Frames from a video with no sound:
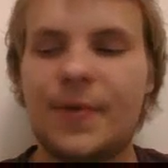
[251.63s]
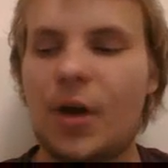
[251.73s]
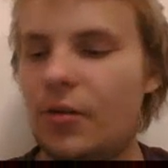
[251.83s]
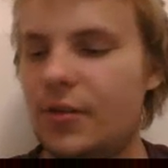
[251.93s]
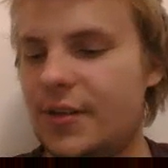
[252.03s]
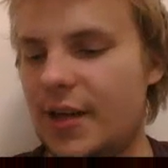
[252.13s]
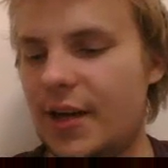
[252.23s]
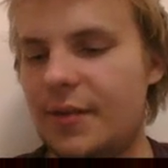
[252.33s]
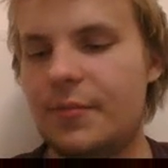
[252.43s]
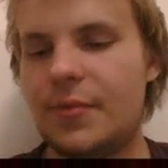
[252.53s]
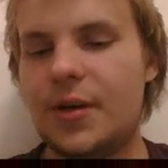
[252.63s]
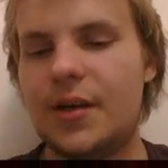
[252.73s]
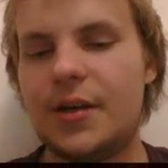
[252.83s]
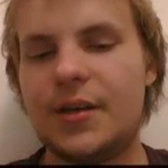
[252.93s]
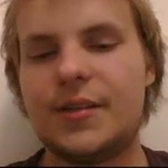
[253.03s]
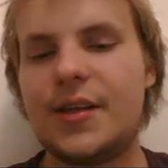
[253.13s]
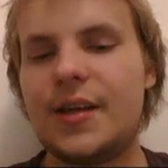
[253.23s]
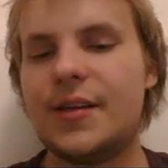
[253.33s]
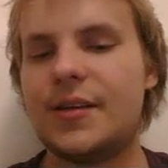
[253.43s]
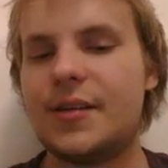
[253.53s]
all the time,
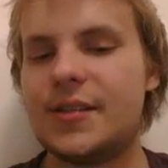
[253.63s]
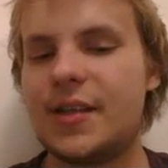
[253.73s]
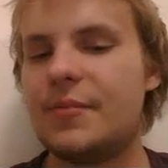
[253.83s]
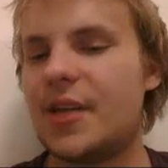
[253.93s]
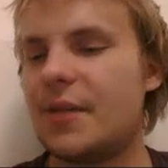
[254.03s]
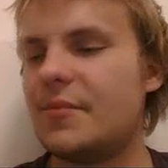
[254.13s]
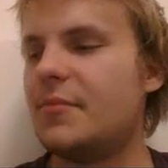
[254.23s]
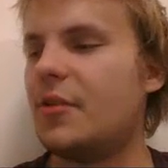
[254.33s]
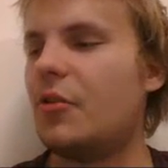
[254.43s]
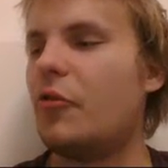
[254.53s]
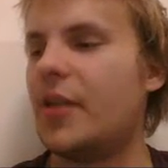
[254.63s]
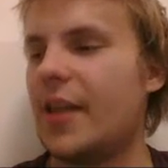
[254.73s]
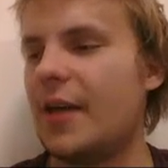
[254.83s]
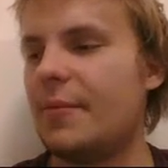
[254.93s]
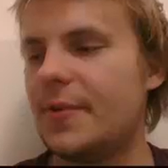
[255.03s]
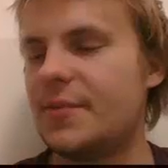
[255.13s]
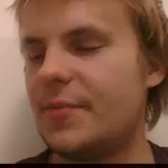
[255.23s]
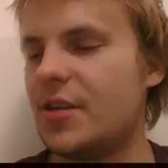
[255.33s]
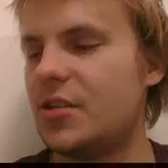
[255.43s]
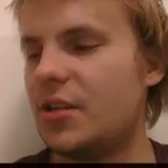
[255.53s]
they sometimes may overlap,
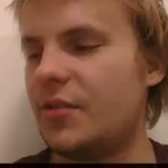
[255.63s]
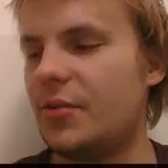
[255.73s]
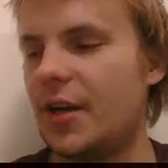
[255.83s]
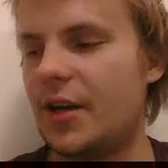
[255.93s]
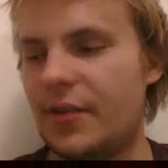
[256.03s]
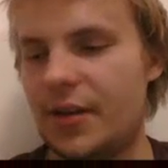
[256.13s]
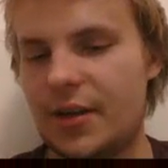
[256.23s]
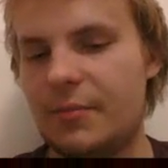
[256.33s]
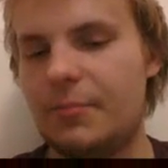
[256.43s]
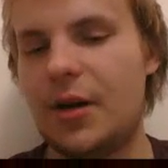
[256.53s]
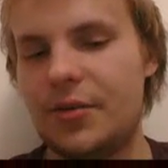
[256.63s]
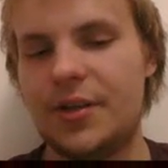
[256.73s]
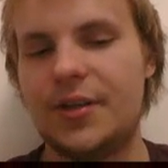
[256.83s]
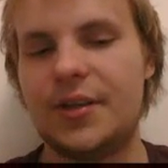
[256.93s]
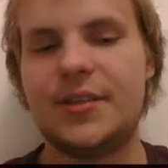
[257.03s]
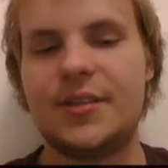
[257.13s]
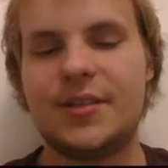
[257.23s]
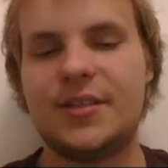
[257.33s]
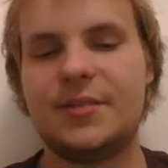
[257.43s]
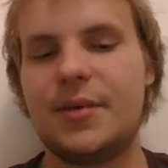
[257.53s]
especially if you have like compound indexes
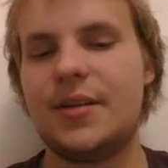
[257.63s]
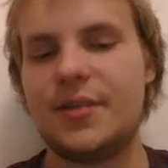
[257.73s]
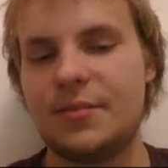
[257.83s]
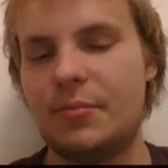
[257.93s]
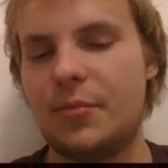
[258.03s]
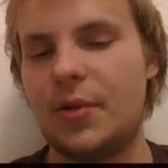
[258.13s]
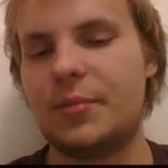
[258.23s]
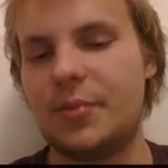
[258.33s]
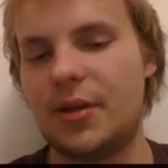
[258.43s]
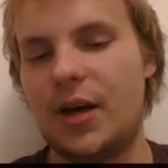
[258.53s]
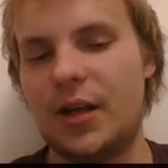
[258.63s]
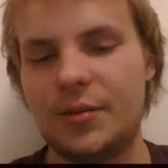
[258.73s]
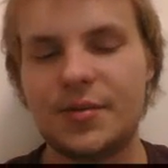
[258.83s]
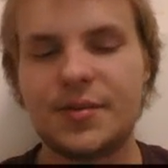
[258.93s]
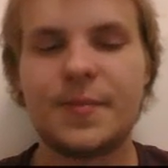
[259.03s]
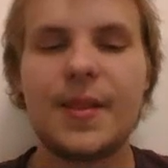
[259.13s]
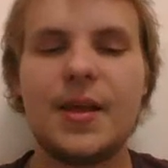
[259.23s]
that span multiple columns.